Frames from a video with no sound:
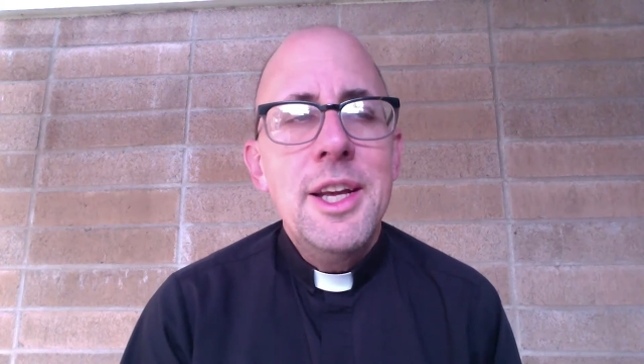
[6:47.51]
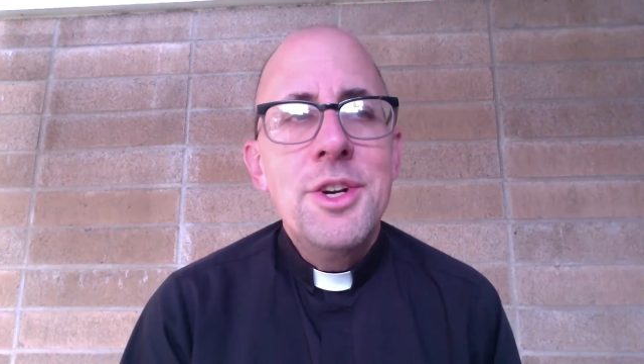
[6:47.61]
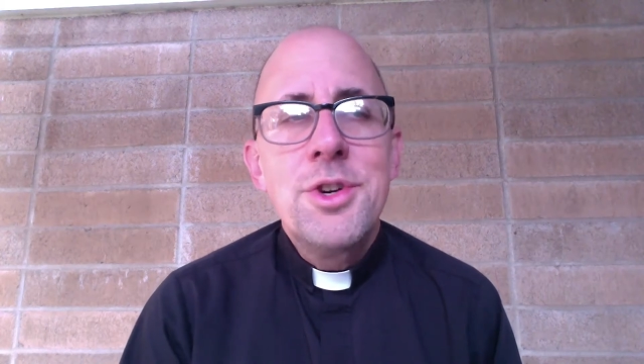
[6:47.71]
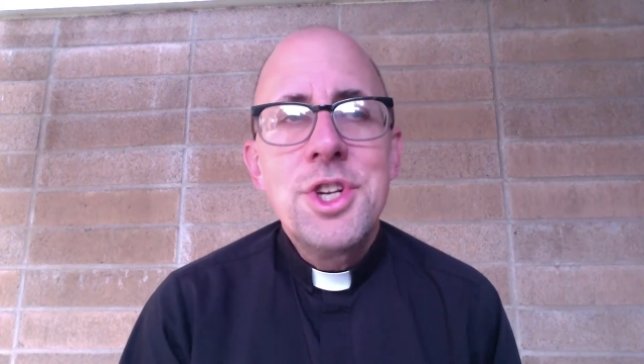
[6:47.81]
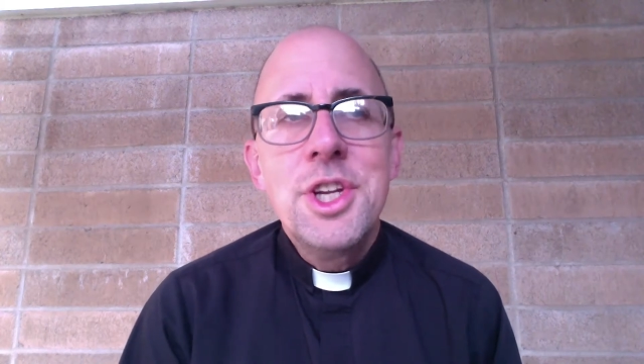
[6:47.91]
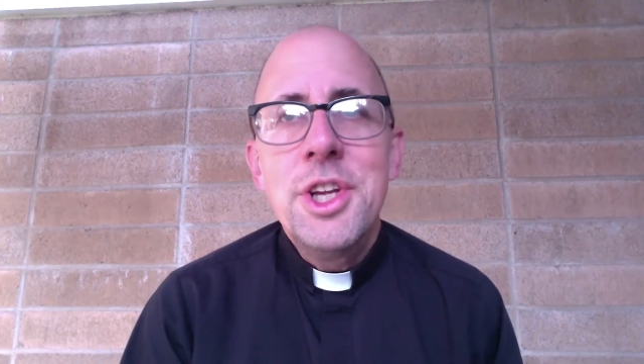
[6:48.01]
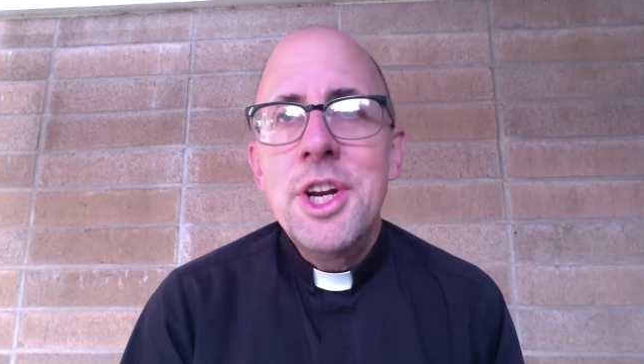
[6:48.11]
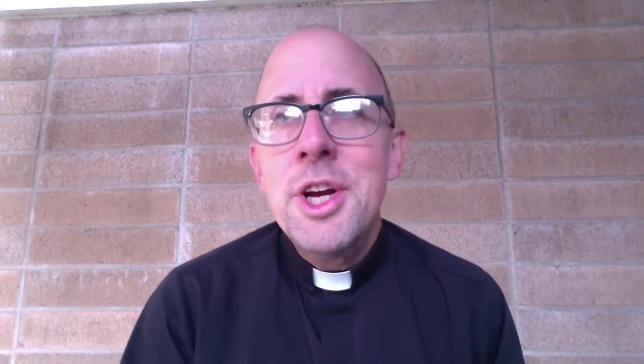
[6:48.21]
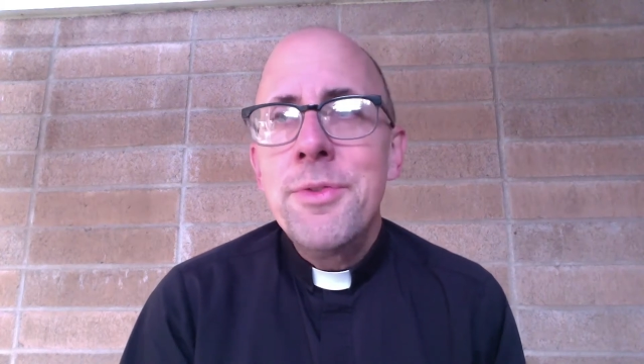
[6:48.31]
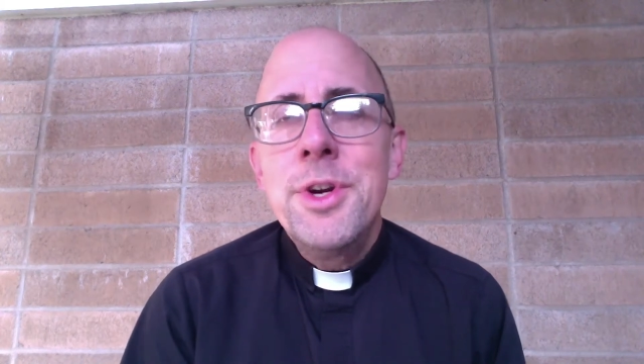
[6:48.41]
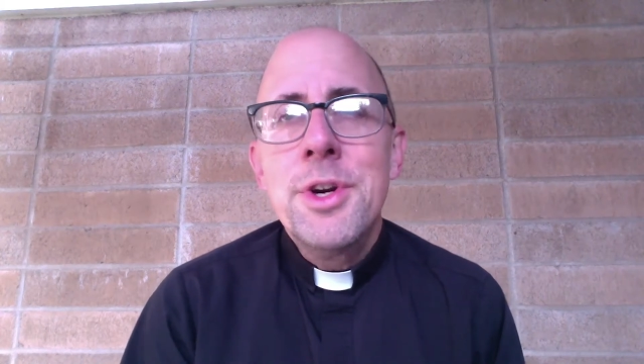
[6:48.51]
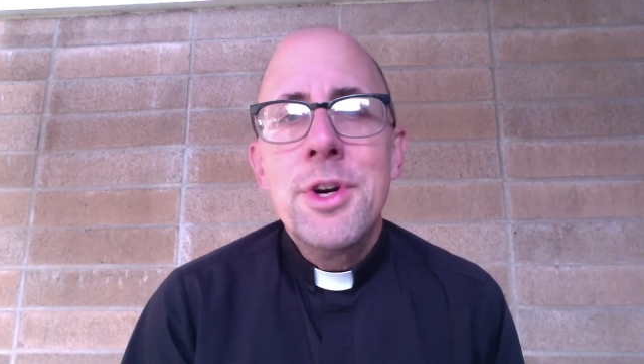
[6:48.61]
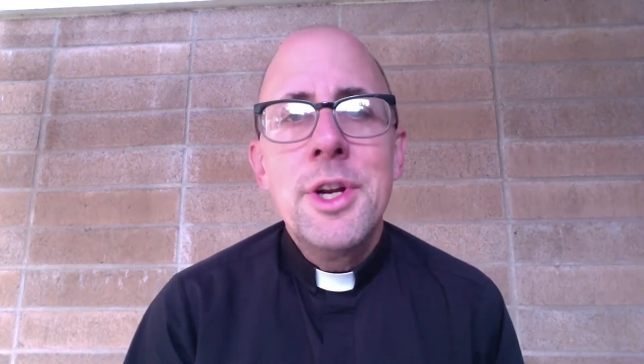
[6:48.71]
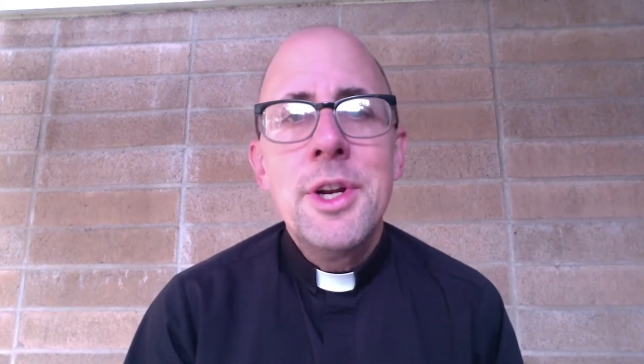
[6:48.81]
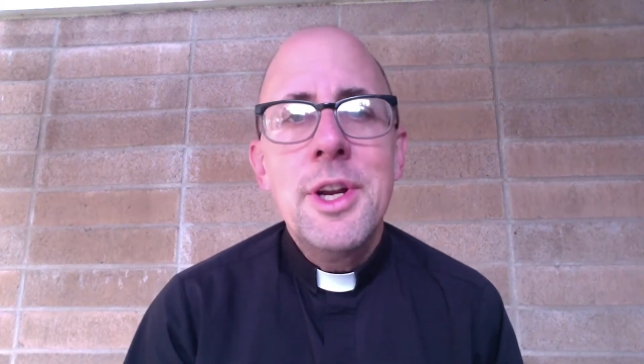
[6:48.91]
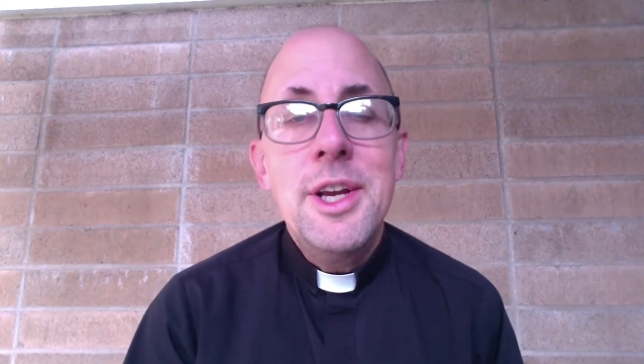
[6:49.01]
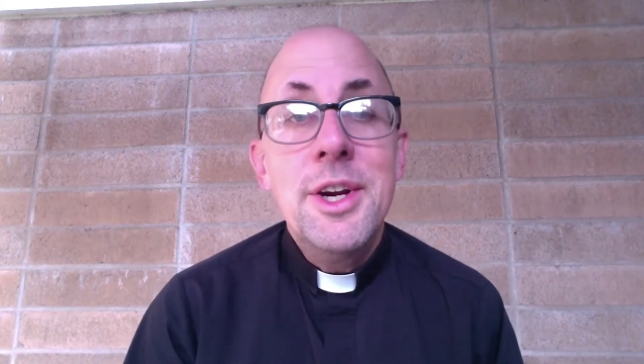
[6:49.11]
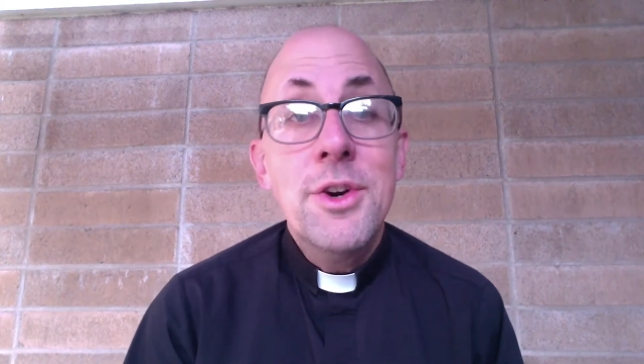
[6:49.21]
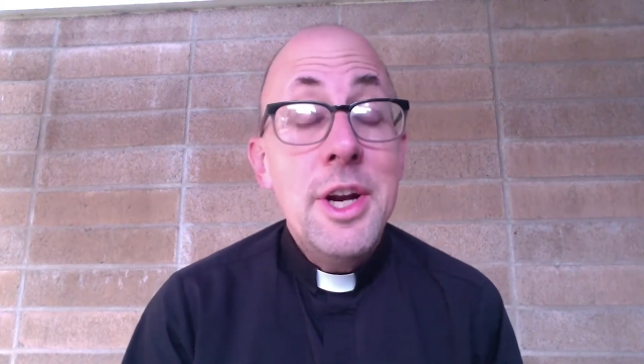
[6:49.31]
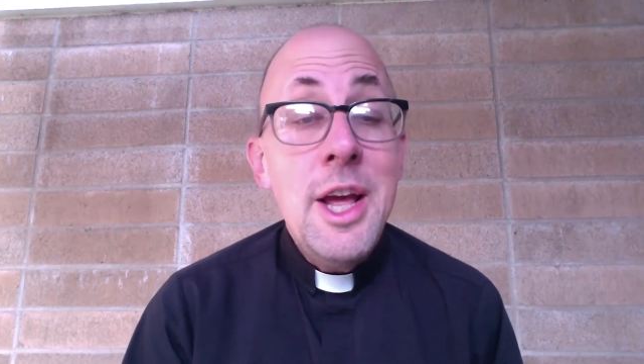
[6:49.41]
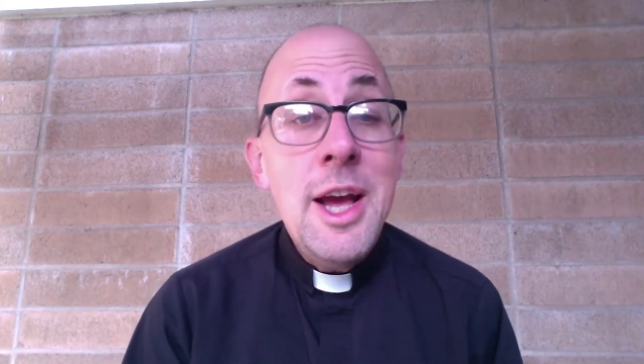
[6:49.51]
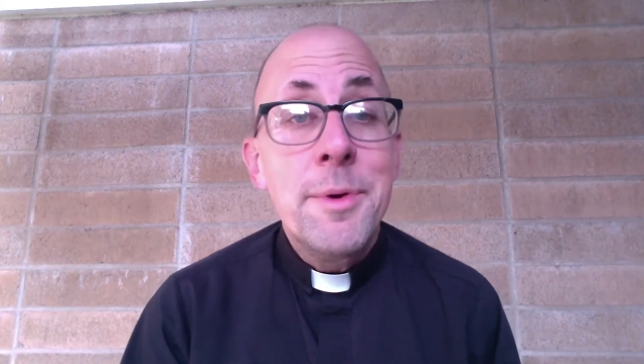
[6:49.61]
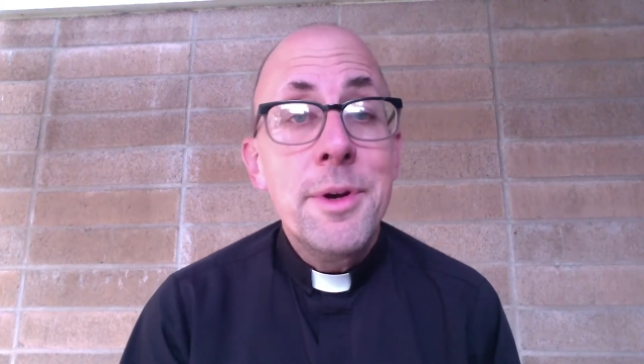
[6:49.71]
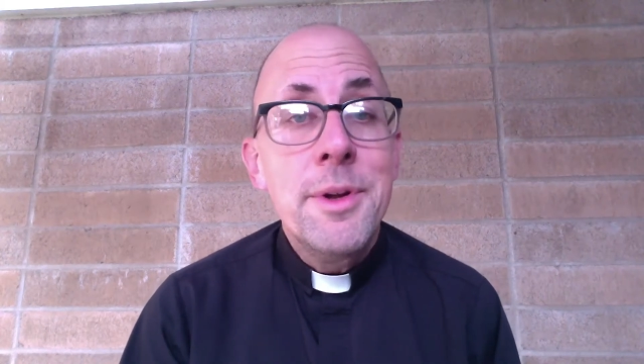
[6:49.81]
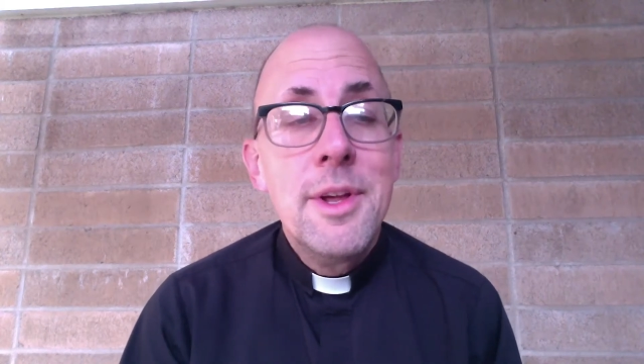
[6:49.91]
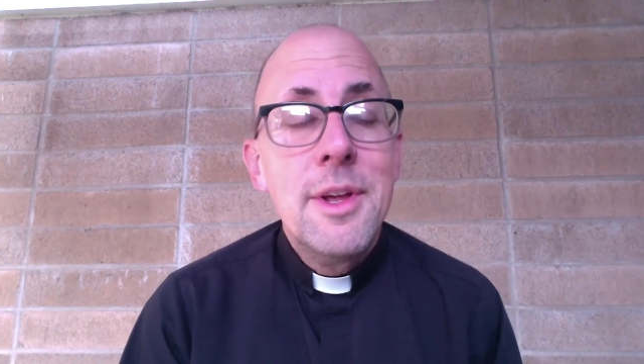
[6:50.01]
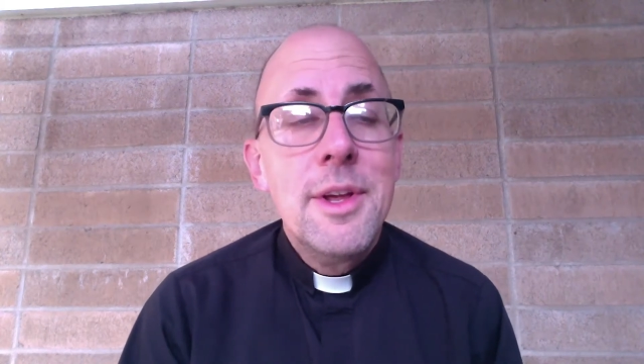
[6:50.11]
interestingly enough, here in Napa,